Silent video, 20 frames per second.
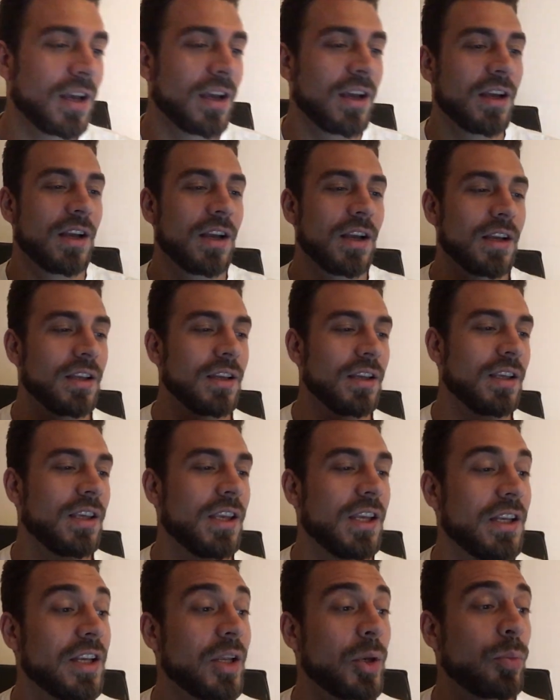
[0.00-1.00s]

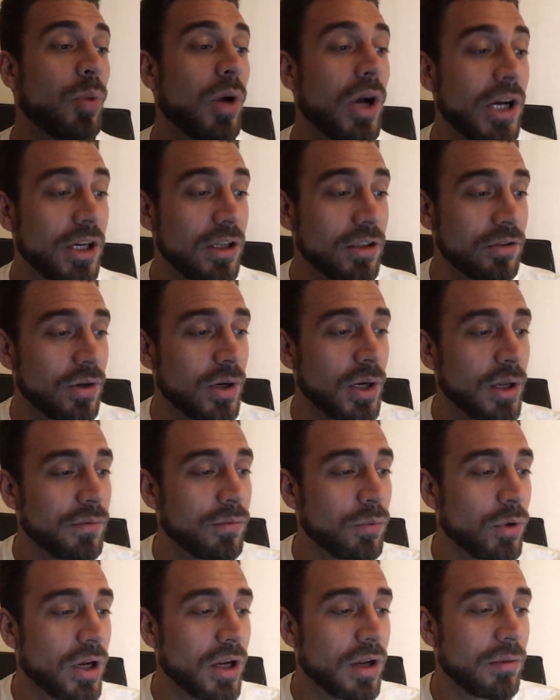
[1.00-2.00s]
Uh, he did pile
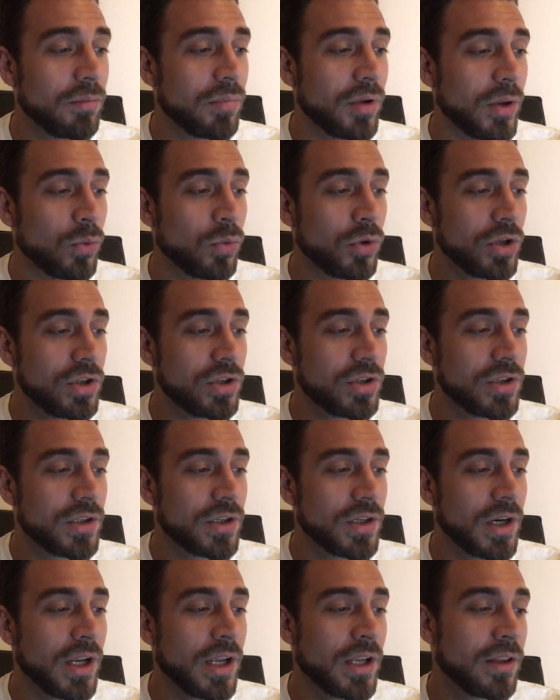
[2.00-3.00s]
drive Webb,
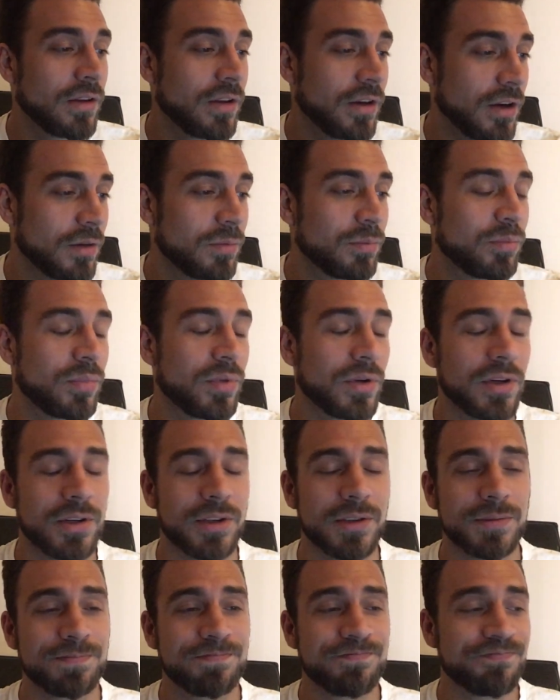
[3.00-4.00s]
which ended
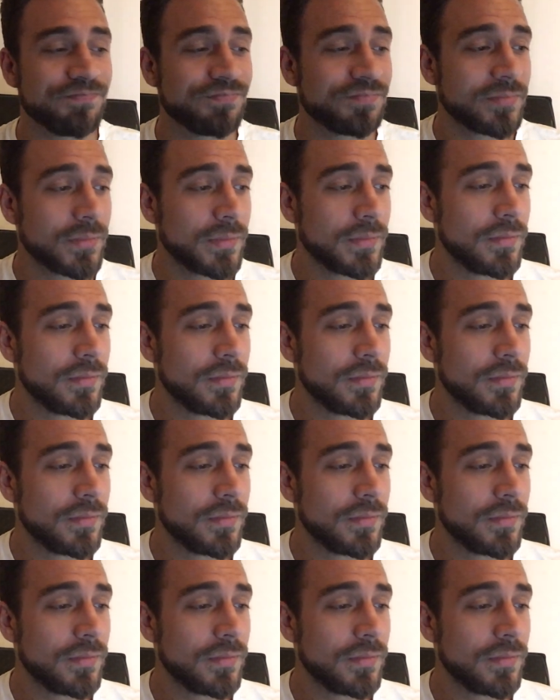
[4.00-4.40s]
up. Uh,